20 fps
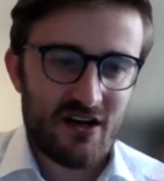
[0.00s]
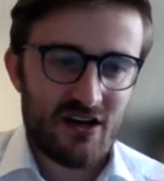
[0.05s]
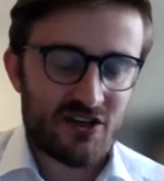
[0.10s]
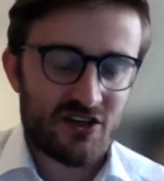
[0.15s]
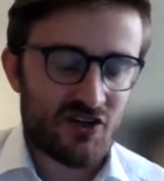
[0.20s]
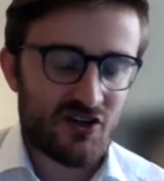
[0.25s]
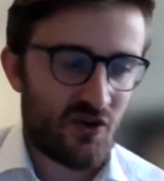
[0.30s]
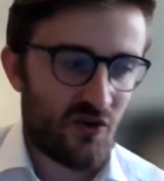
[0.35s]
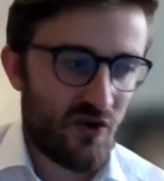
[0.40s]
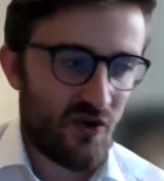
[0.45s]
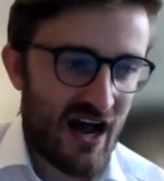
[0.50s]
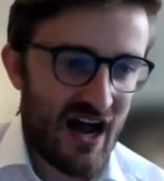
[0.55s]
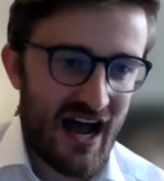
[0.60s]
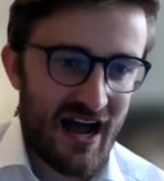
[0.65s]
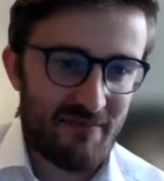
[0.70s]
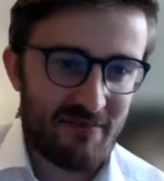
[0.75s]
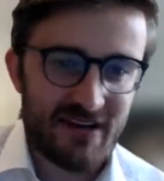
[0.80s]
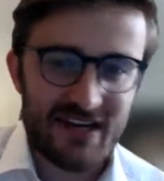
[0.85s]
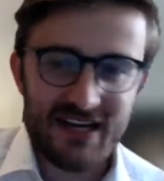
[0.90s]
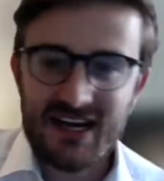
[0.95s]
So
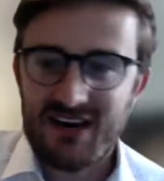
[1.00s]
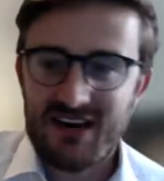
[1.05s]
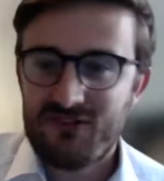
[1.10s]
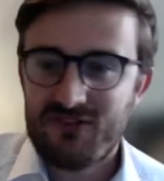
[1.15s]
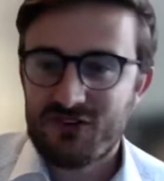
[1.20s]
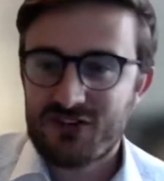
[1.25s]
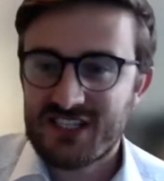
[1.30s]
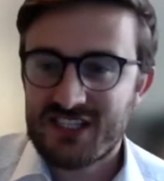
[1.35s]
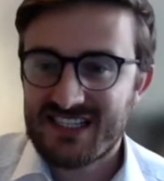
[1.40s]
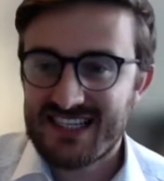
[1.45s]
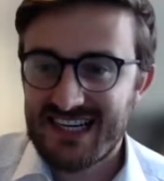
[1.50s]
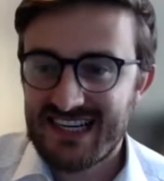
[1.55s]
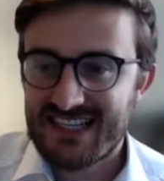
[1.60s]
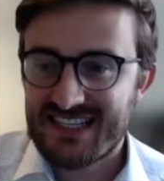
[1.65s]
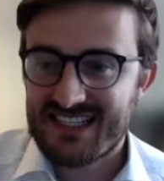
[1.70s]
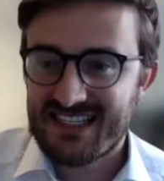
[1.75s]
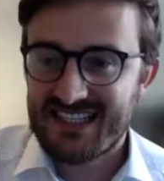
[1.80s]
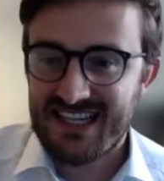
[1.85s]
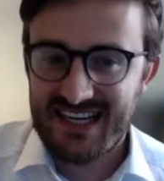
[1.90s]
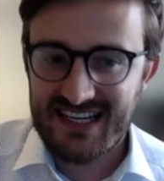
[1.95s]
I'm going to cover
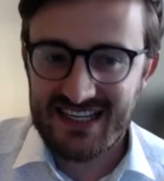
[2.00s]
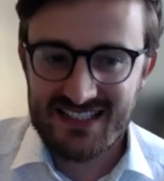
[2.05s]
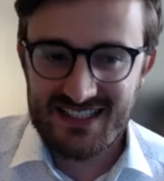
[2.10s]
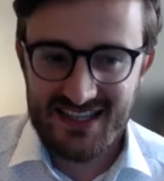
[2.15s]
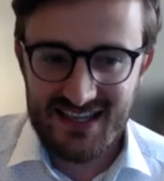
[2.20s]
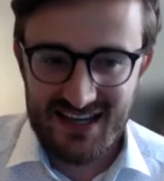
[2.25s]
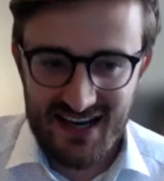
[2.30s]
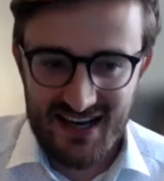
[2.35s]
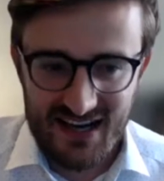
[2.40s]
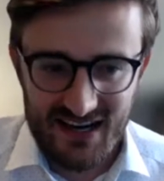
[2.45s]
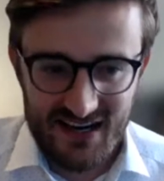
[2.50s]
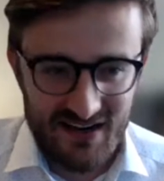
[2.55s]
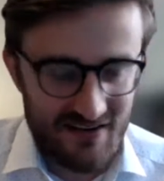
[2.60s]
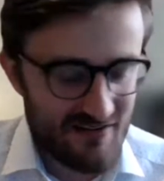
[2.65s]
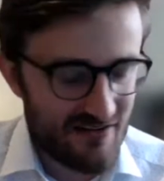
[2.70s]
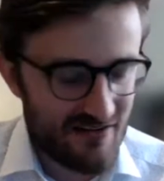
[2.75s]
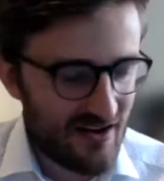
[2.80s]
6 things today.